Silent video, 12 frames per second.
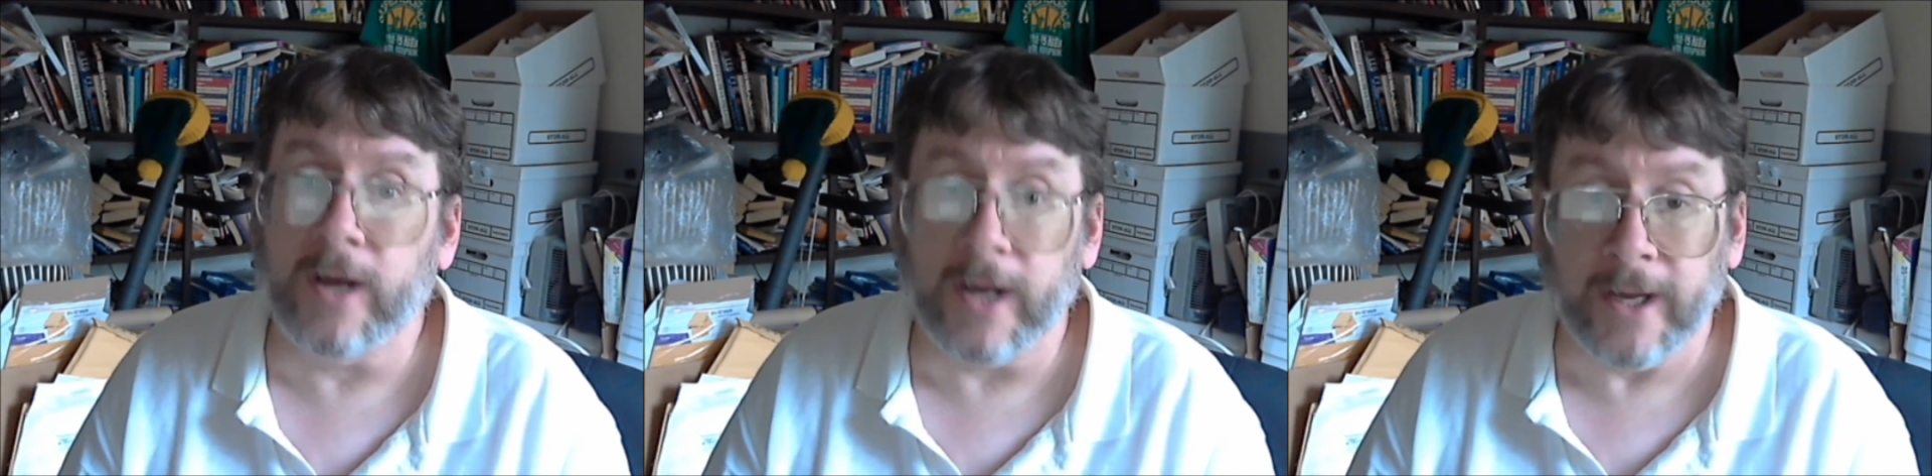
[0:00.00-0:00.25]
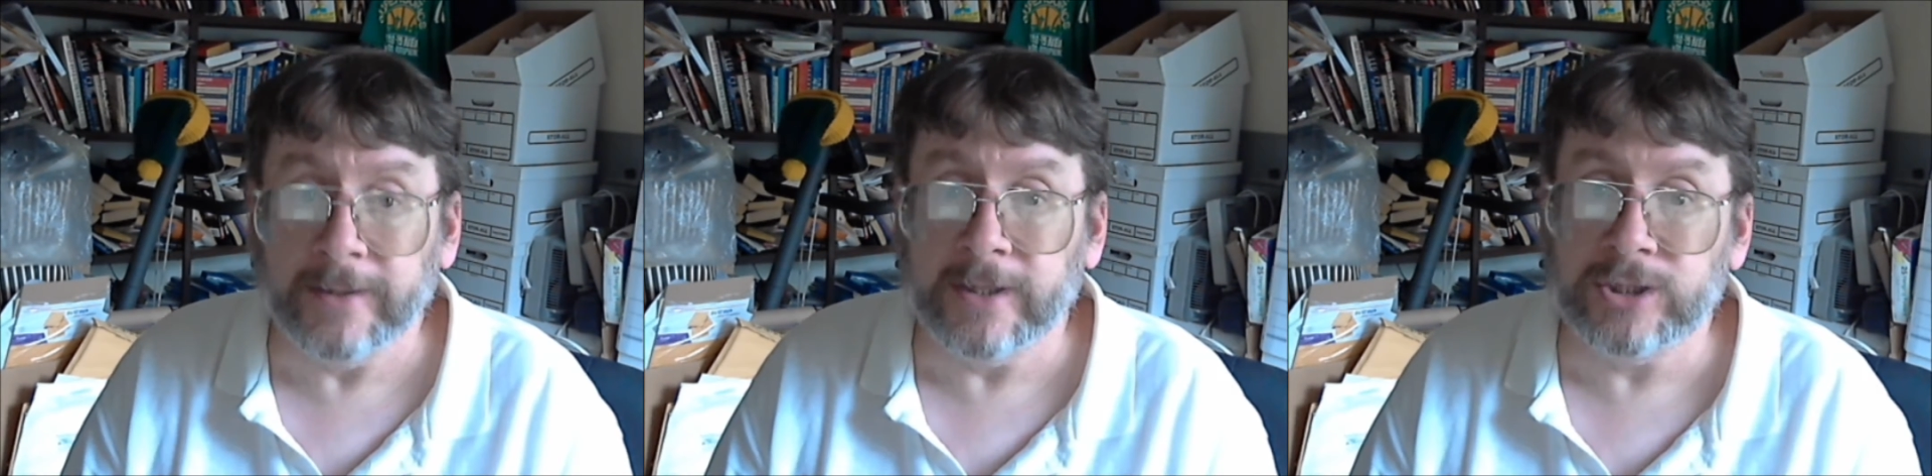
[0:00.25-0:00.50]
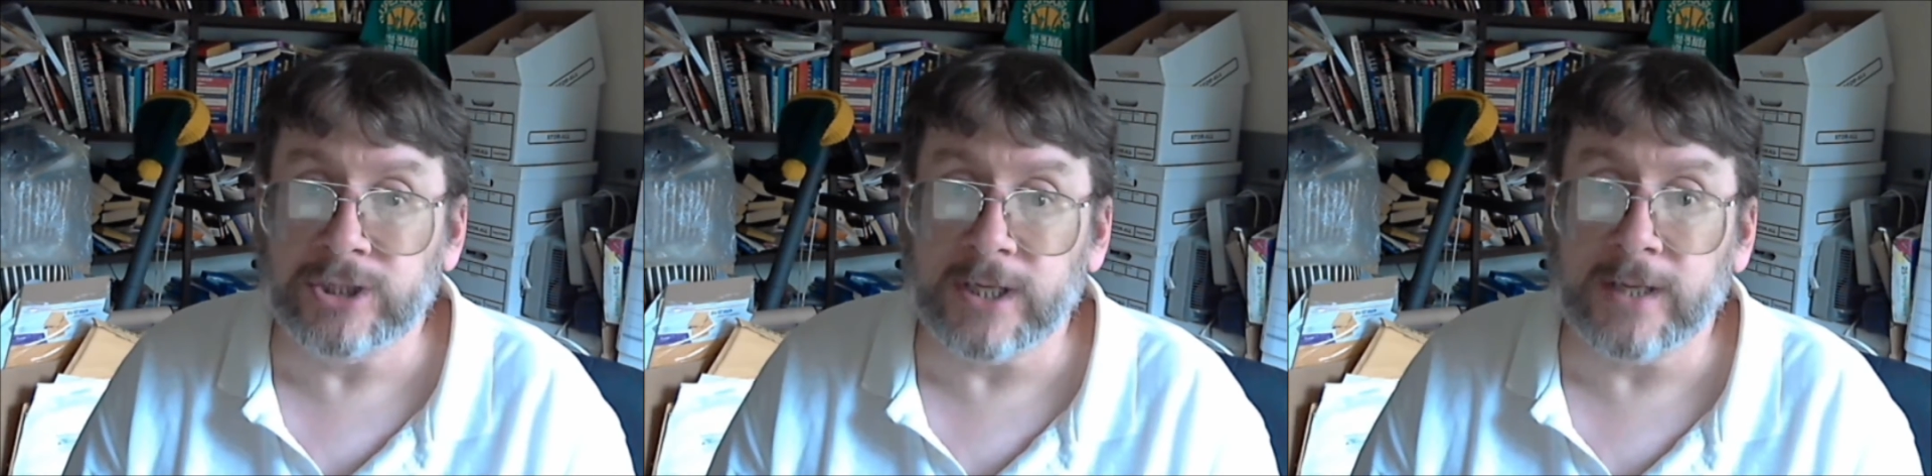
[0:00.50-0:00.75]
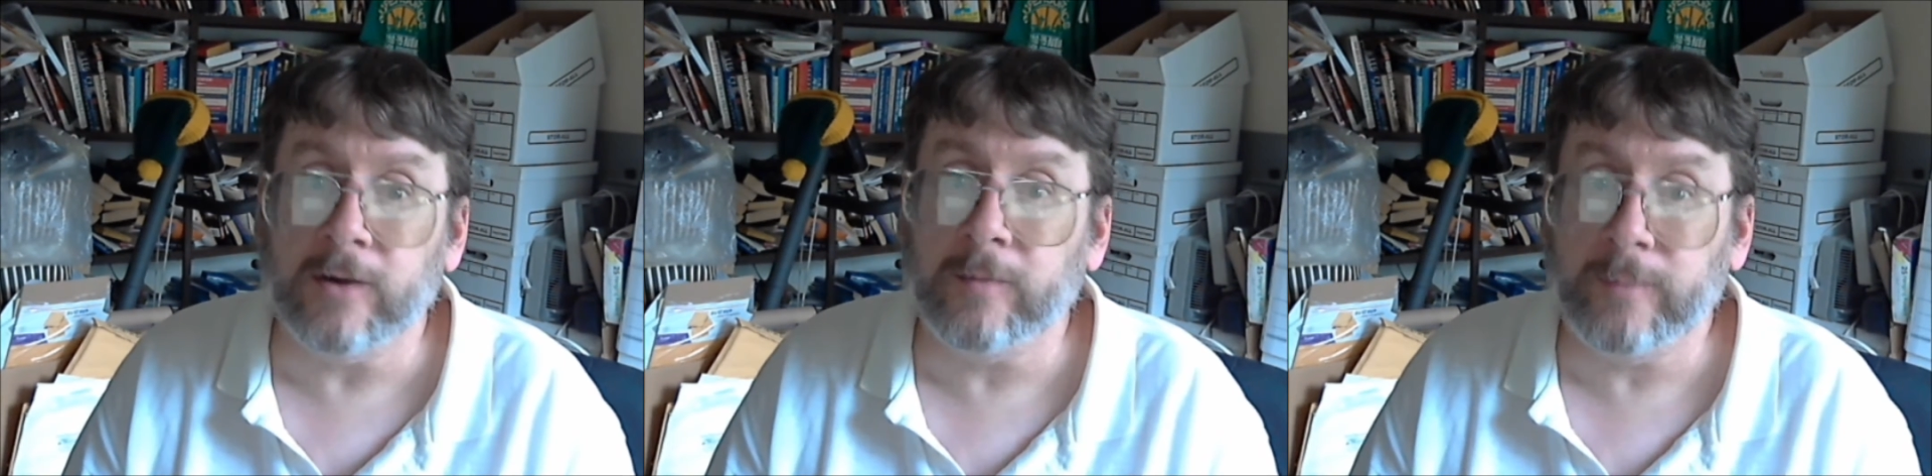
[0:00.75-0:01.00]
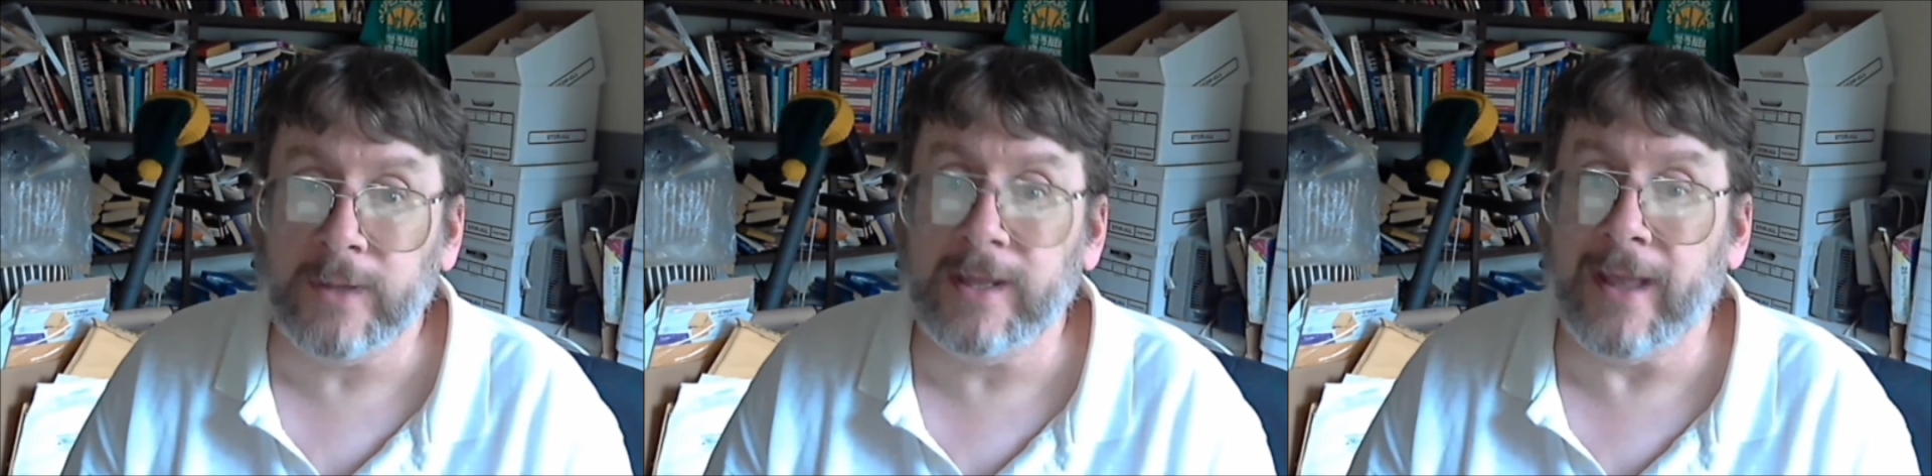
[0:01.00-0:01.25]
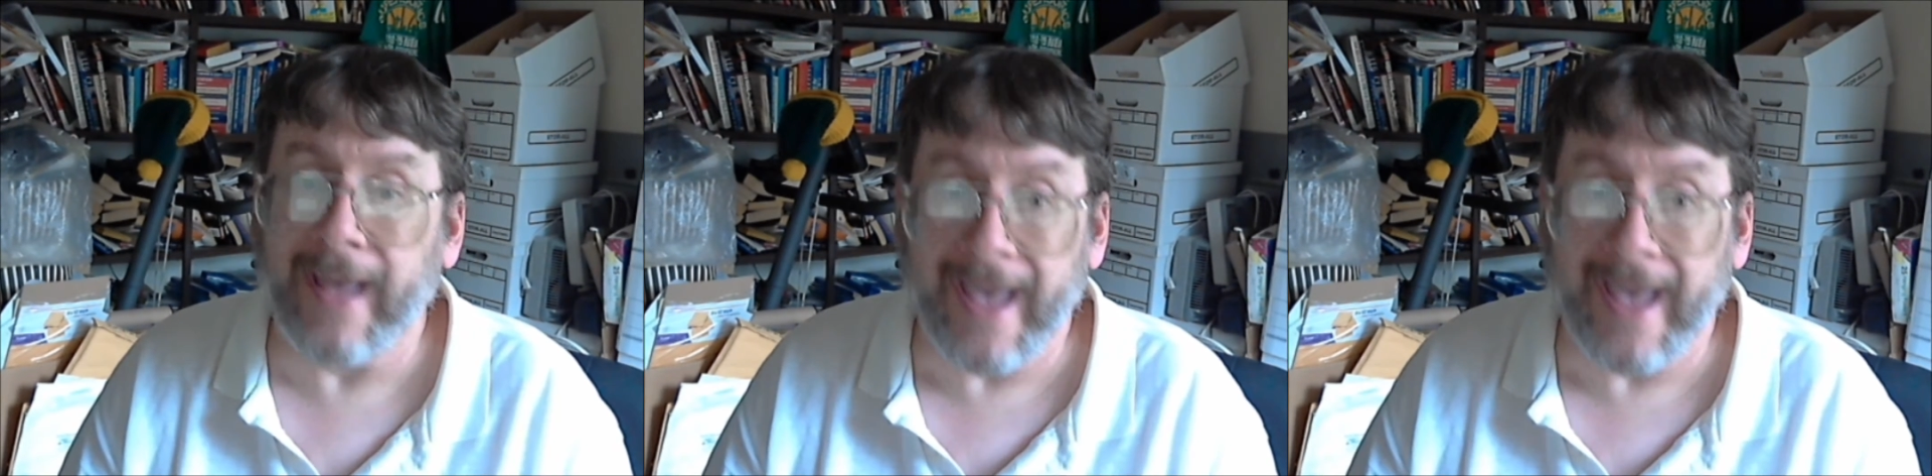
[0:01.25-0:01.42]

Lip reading: on the GOP